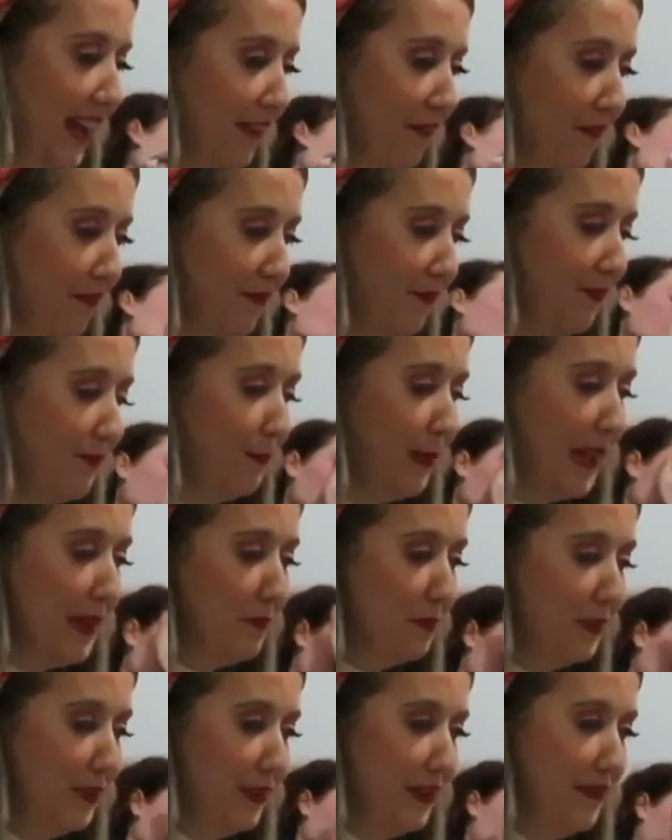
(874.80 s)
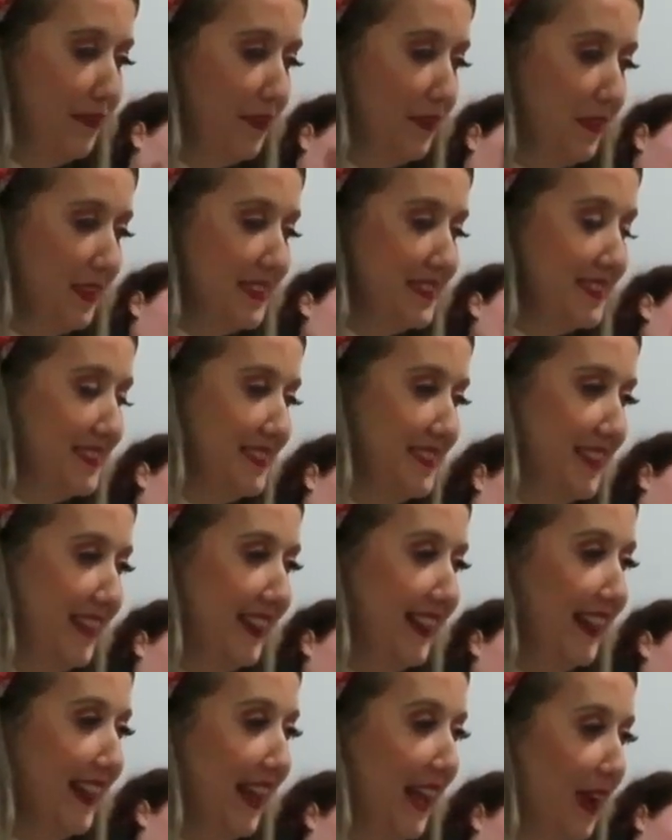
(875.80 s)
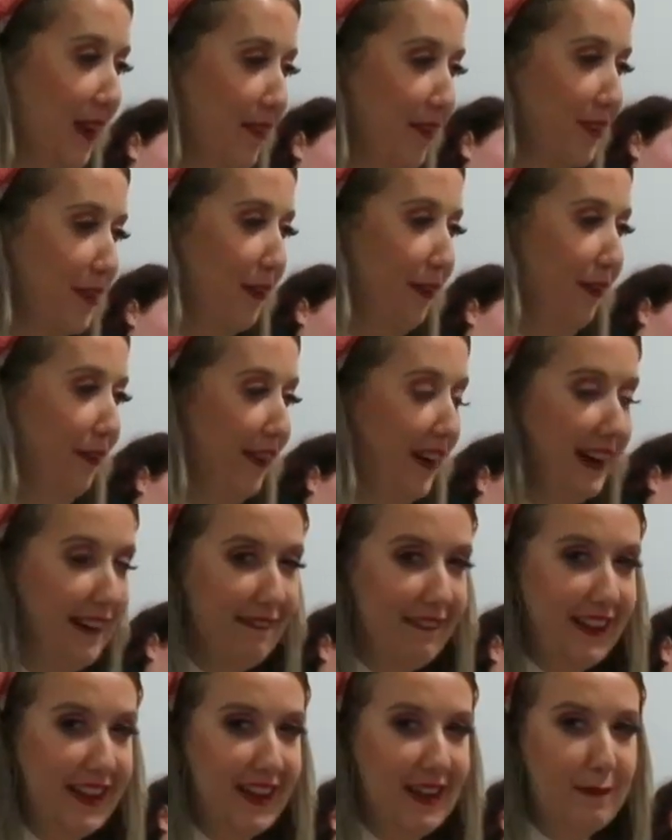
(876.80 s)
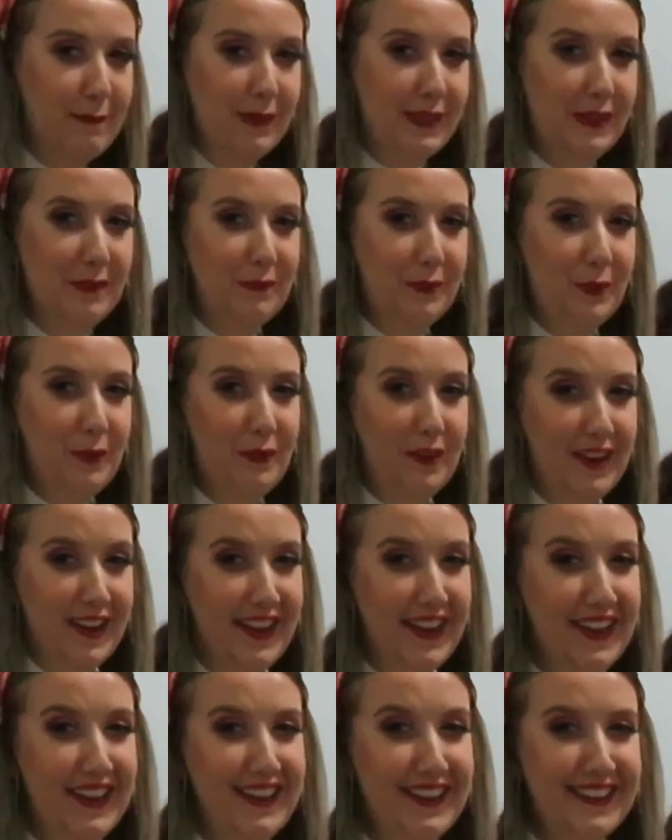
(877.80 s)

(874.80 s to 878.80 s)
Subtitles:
had people over once and didn't leave till 5 a.m. in the morning.